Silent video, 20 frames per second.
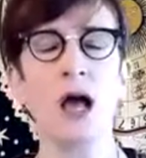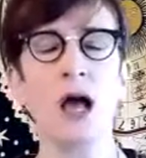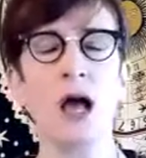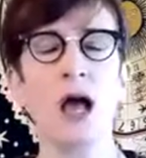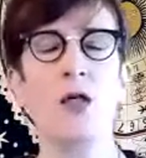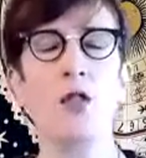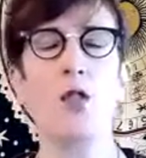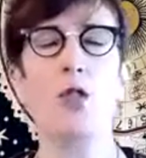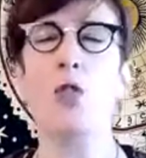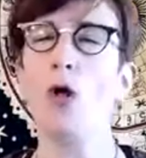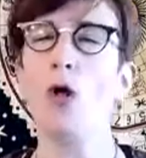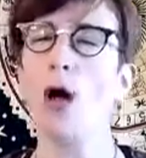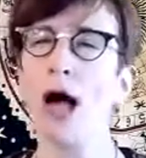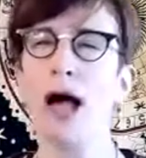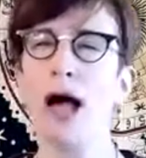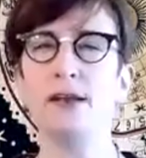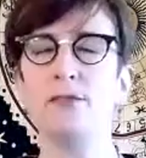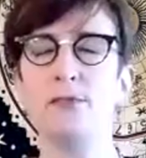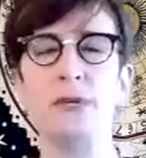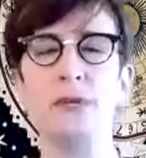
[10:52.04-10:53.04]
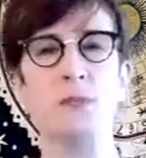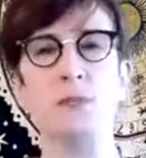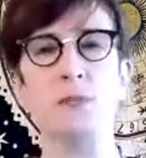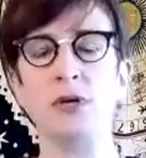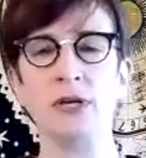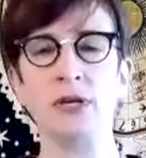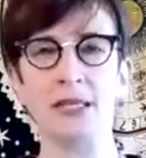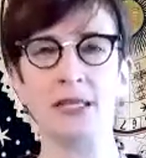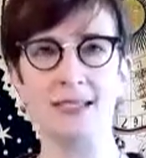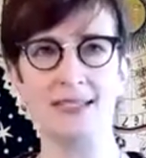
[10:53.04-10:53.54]
A lot of people
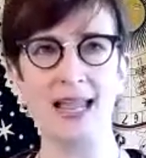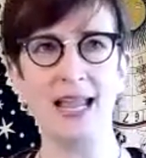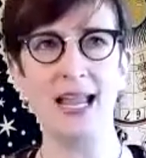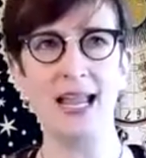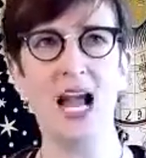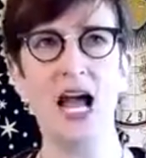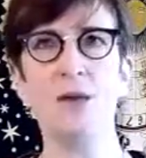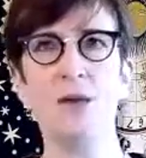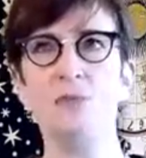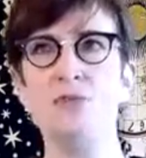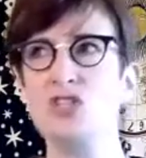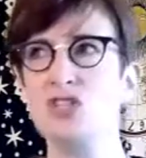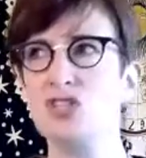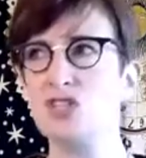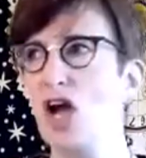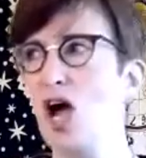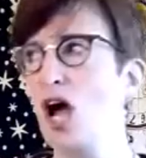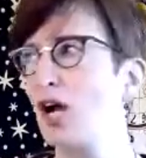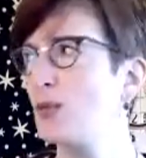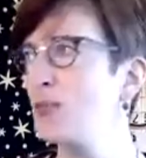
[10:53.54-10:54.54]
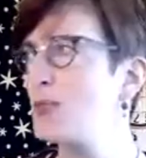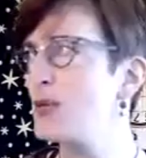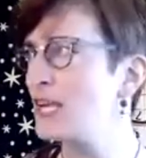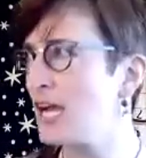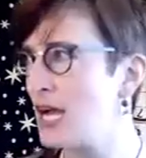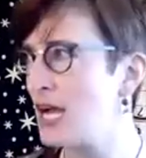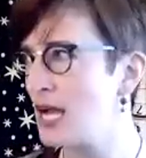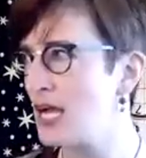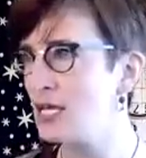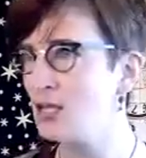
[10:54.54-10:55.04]
can say, I'm stuck
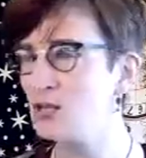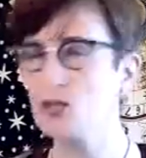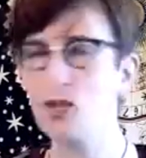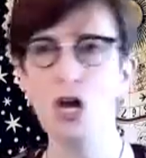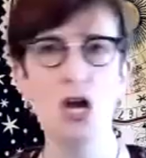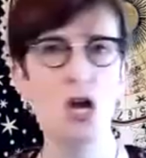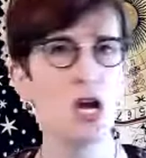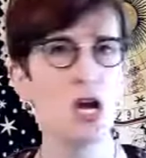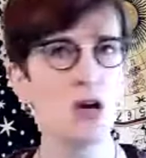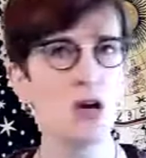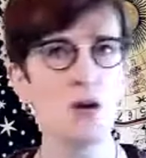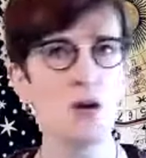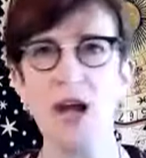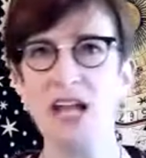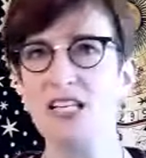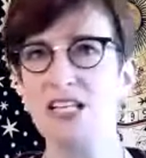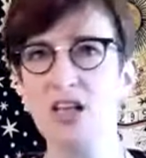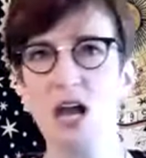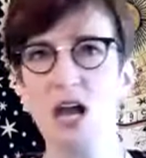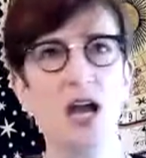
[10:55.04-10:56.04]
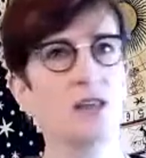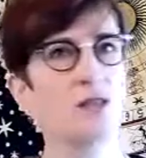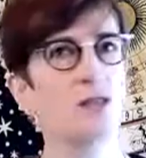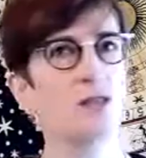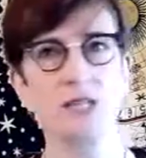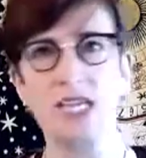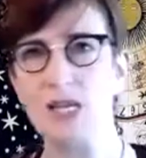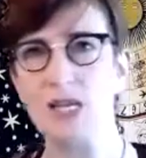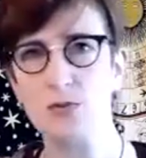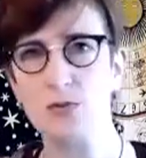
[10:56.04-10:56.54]
because my toddler
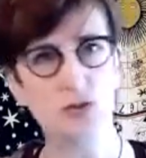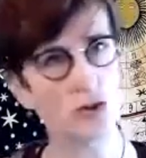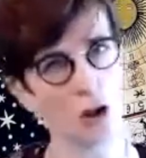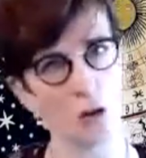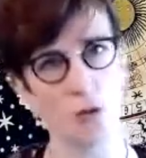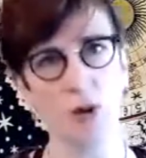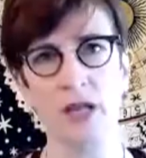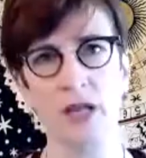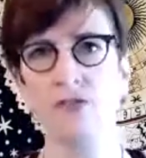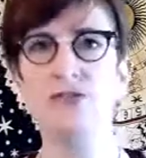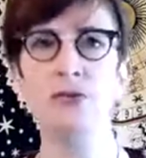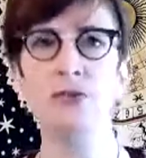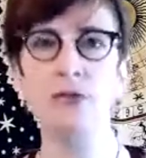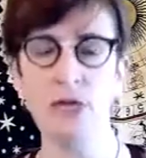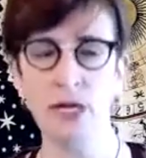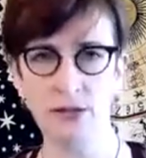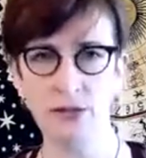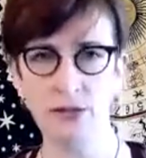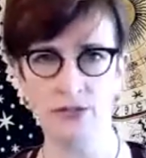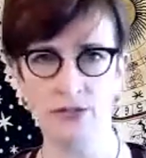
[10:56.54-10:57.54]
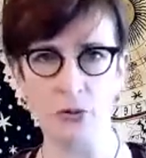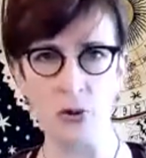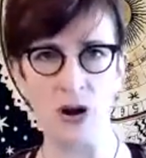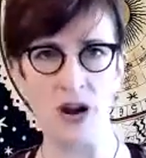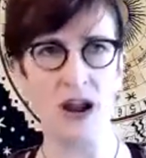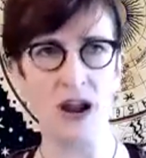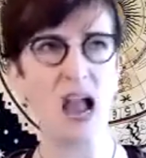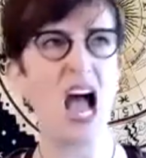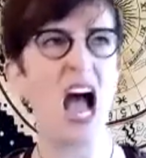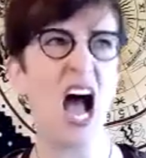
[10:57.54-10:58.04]
keeps throwing food on the floor.
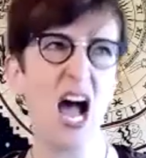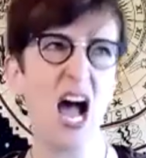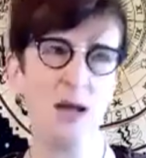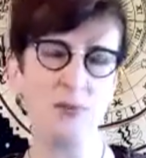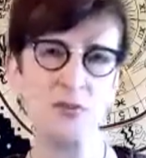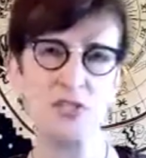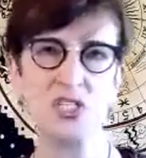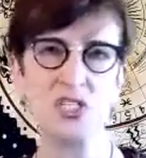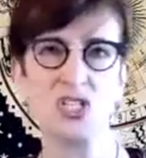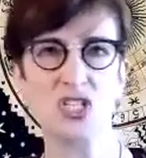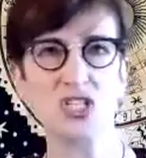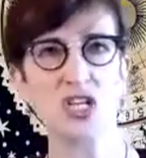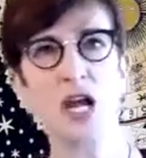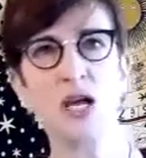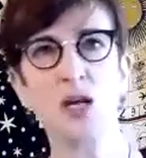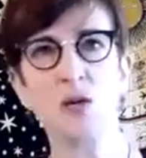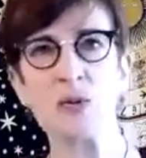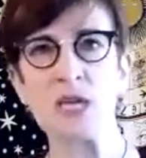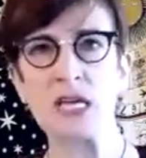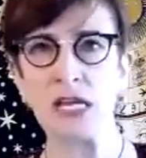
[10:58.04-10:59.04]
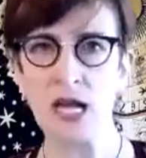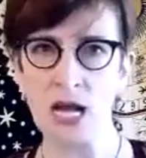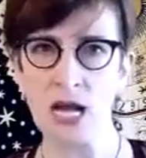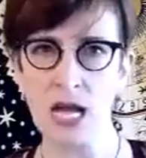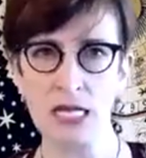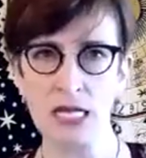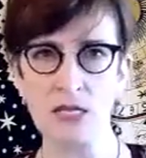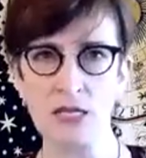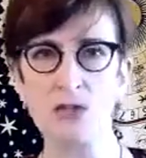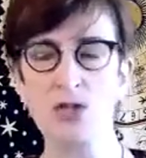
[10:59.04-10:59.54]
I'm stuck
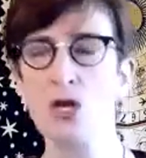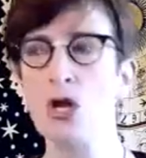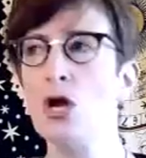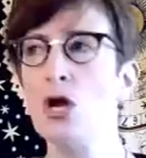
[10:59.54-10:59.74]
because